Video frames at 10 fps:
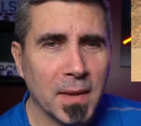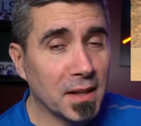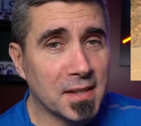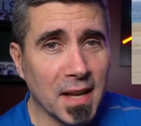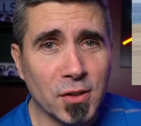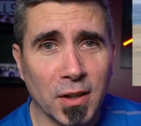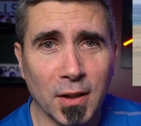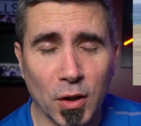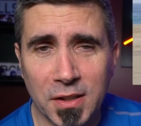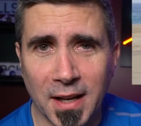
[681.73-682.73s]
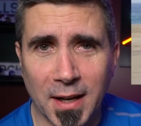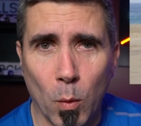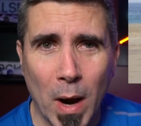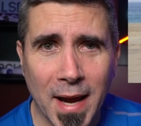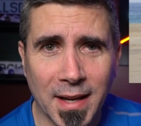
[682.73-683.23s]
It essentially looks like a
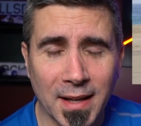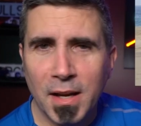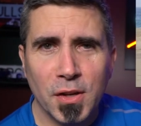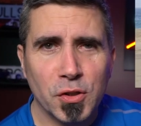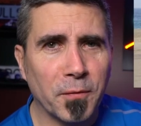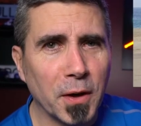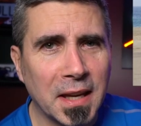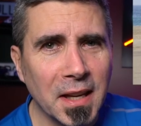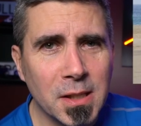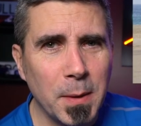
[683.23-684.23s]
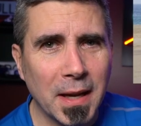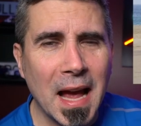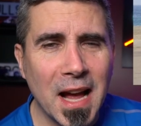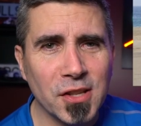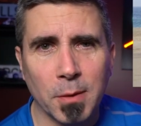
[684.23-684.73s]
wagon. So if your kid's being
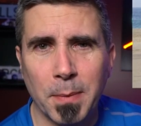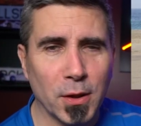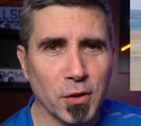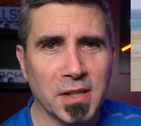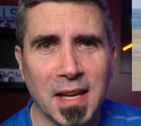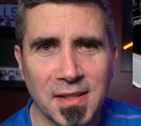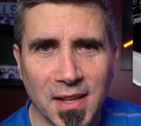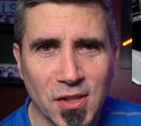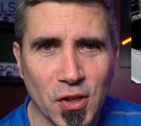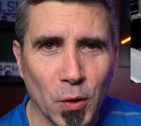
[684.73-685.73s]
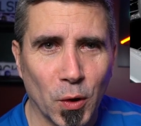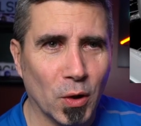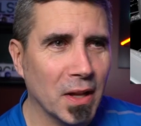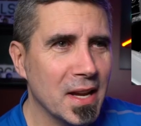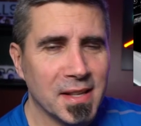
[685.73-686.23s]
hassled by those kids at
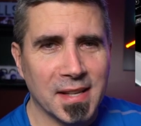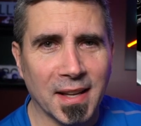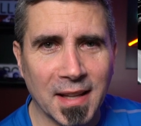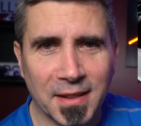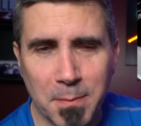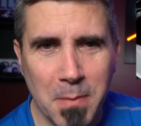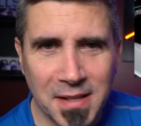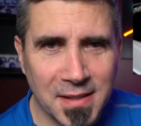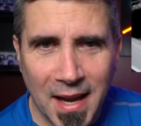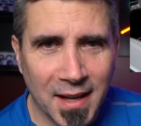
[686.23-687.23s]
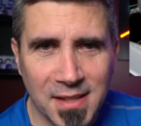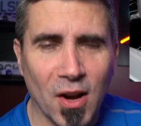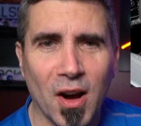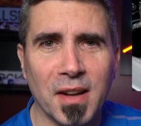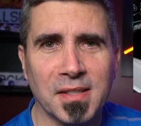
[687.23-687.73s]
school saying that their Mustang is the
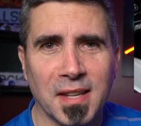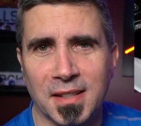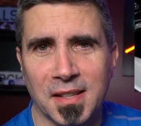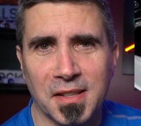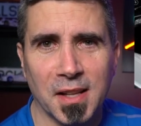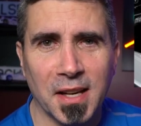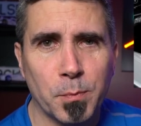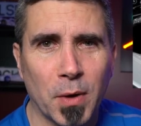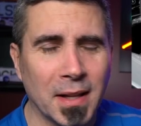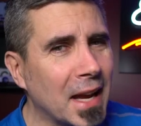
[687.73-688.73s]
hottest thing since sliced bread,